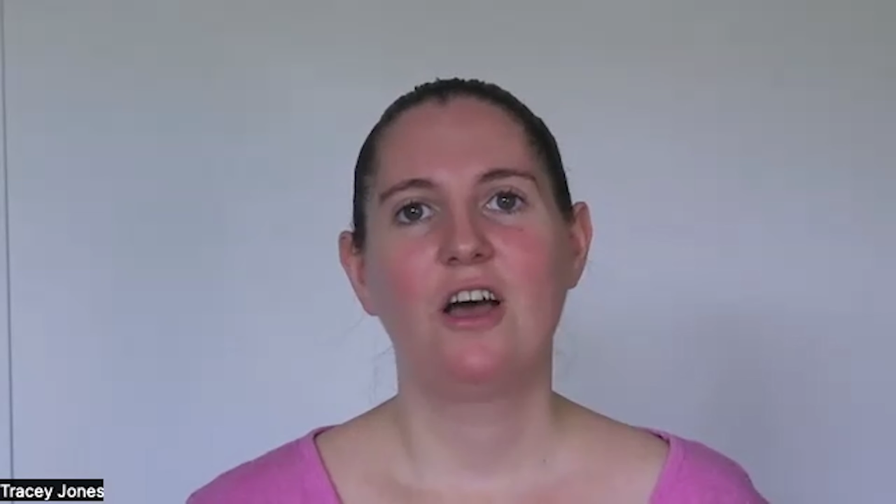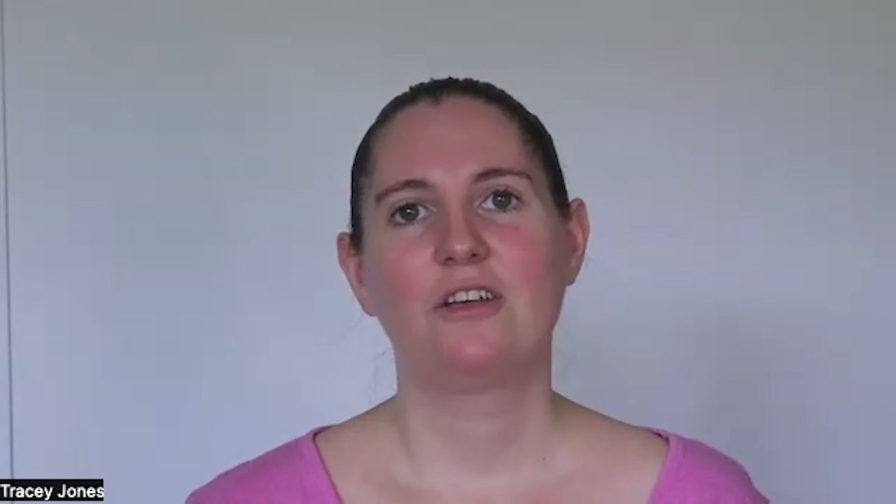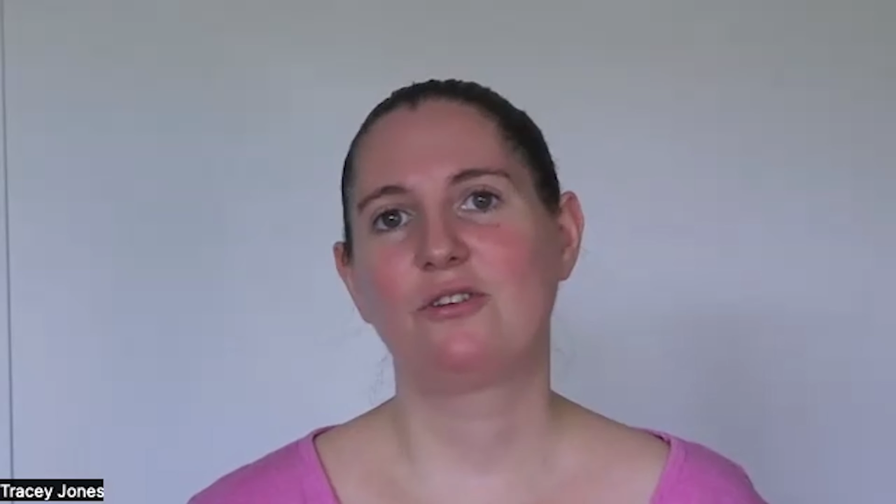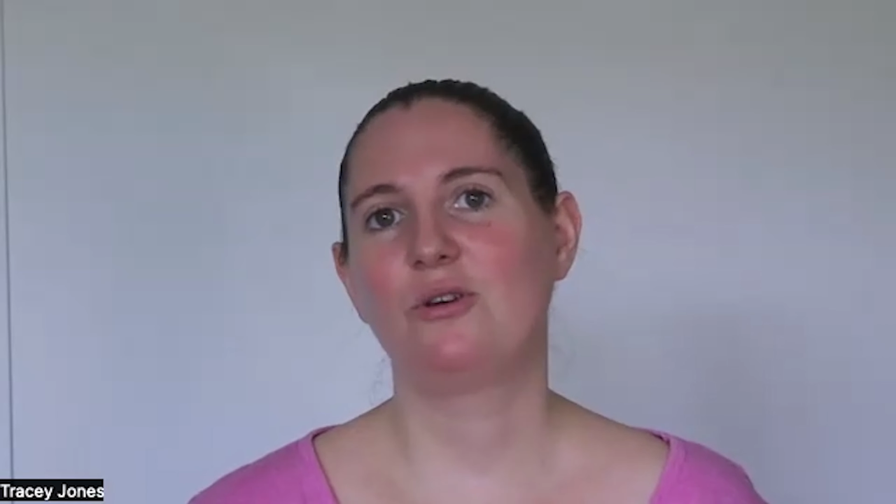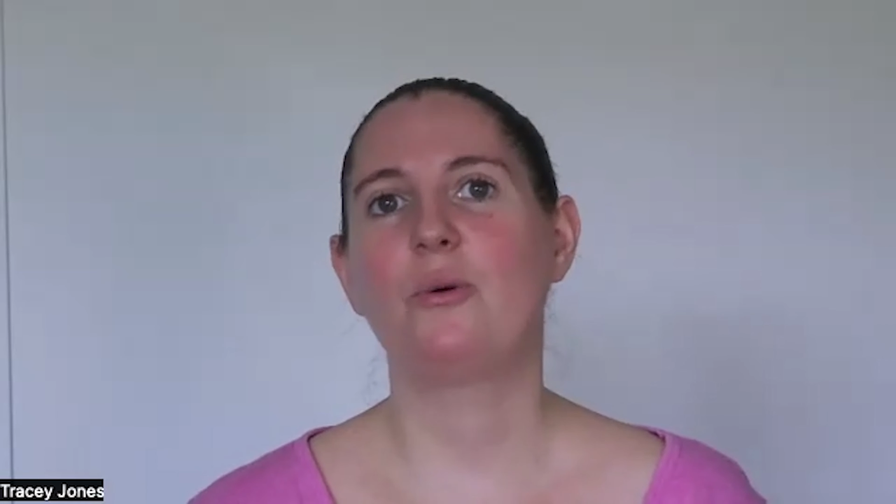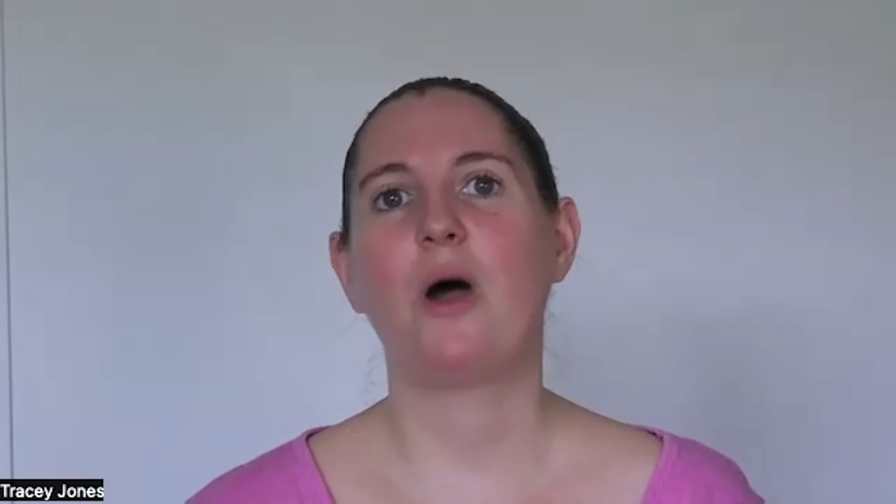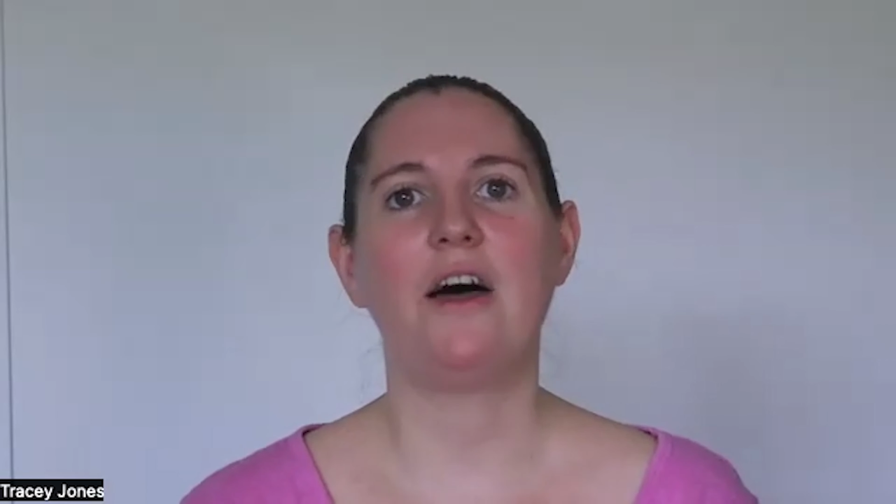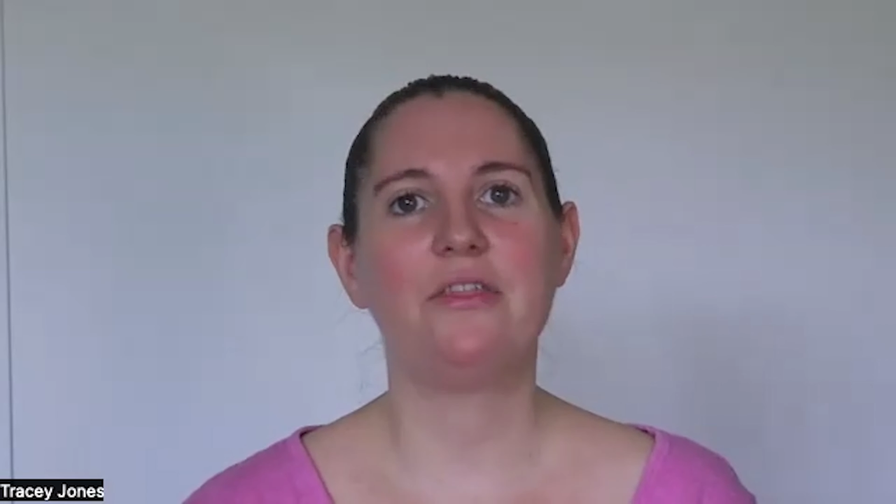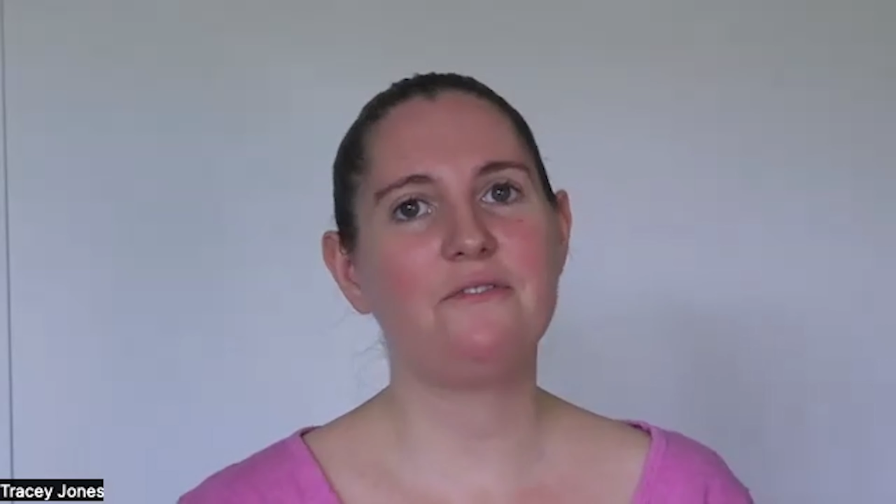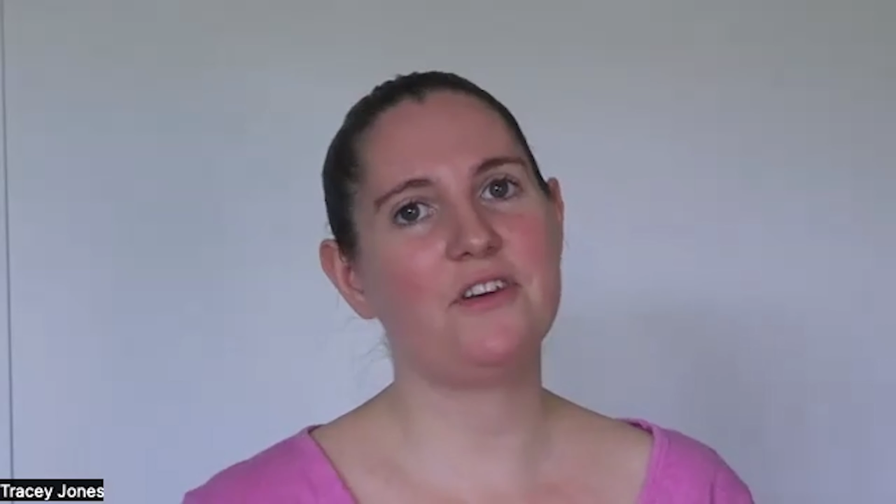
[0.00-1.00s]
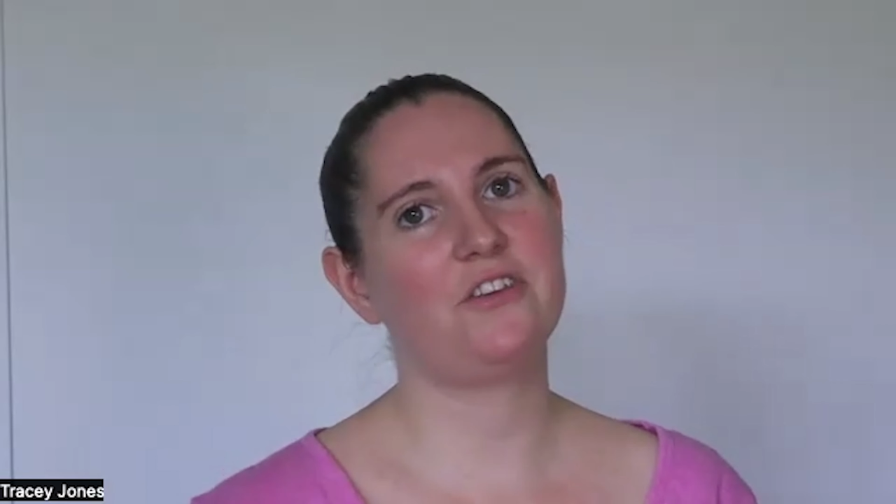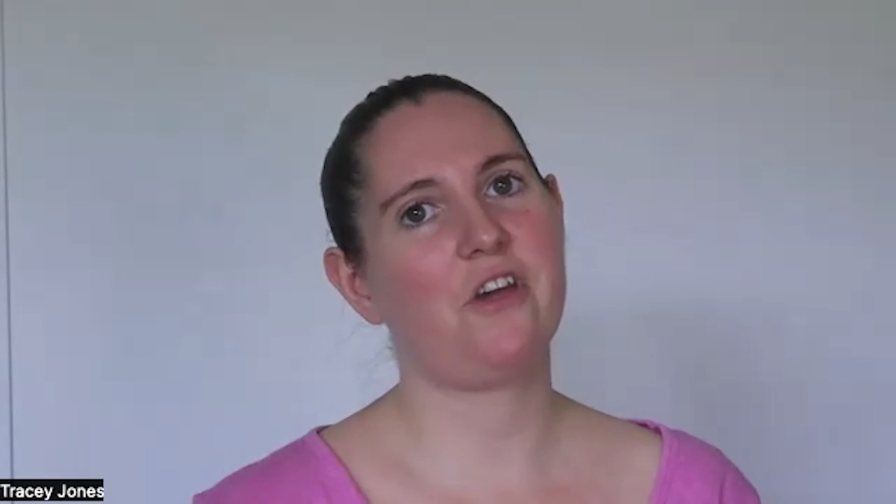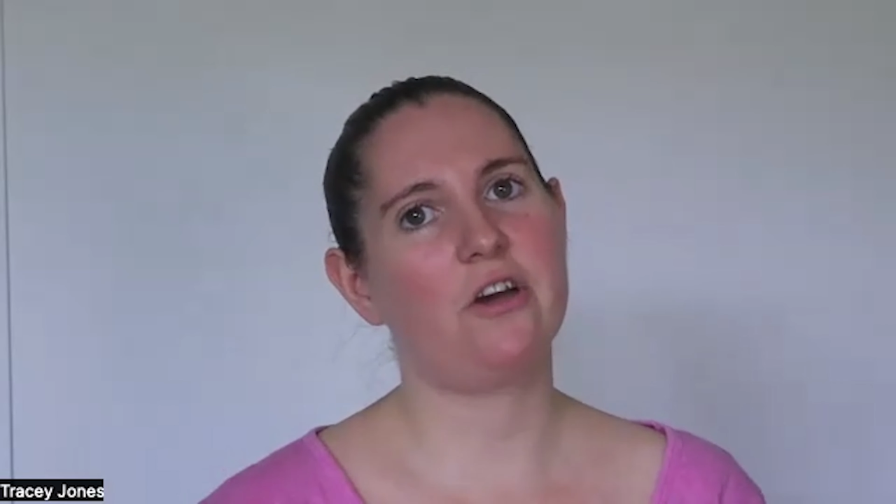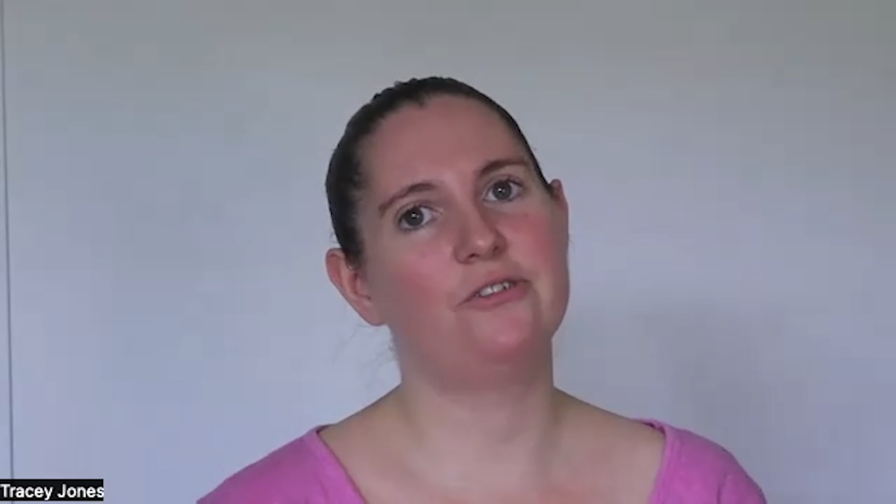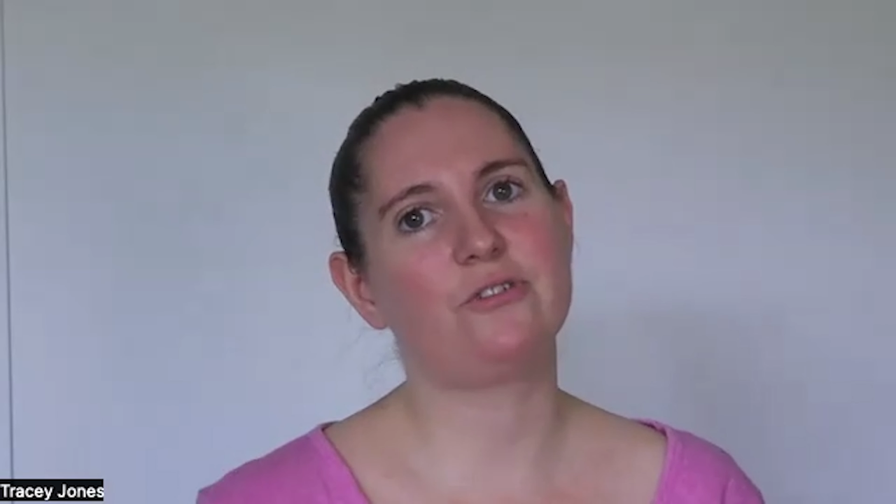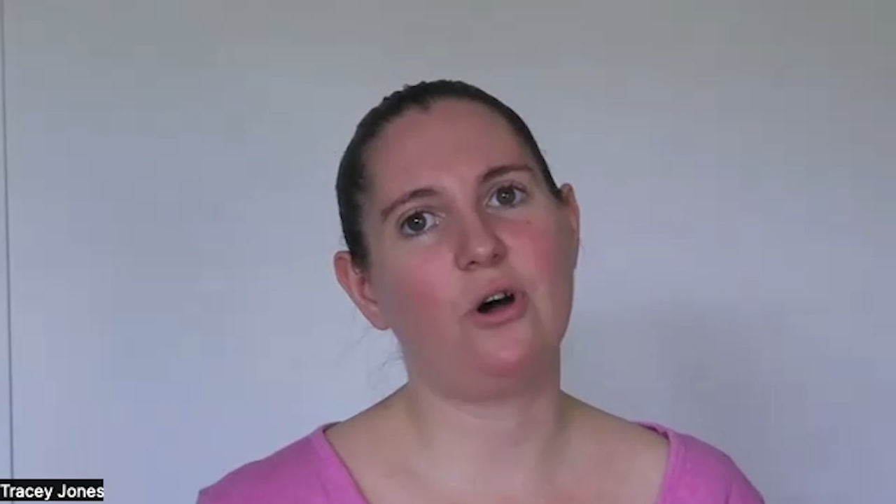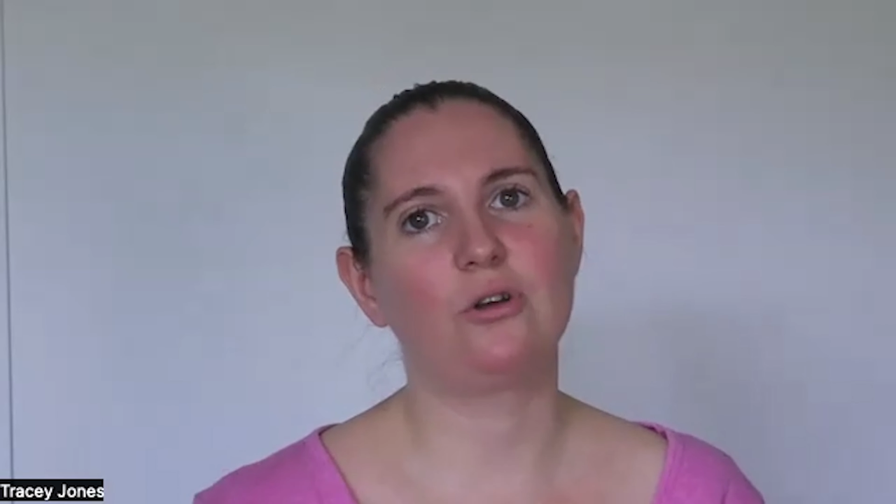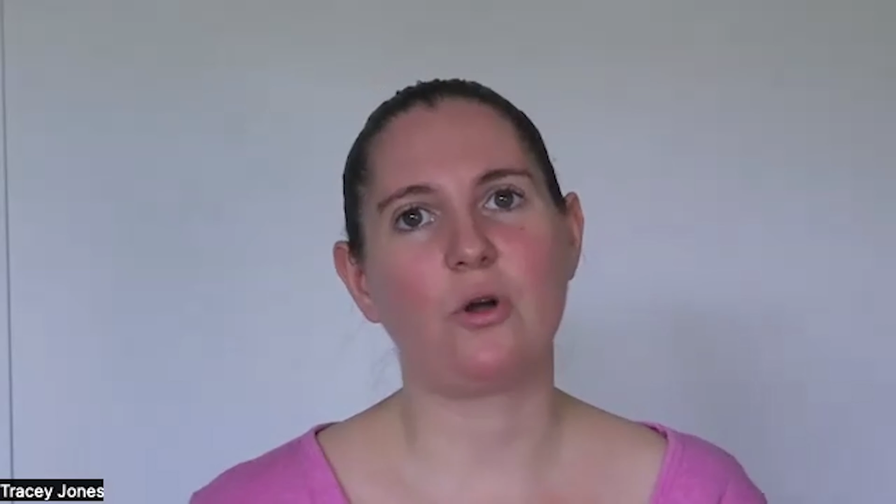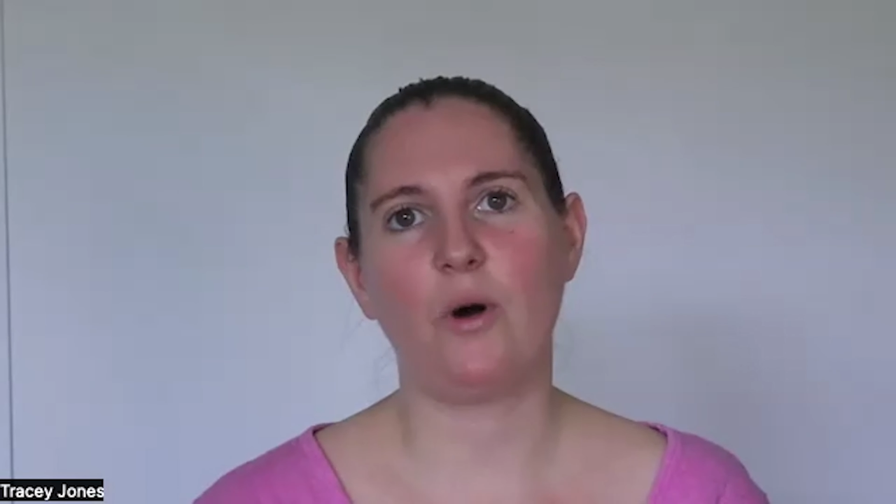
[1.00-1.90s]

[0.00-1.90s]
to other videos on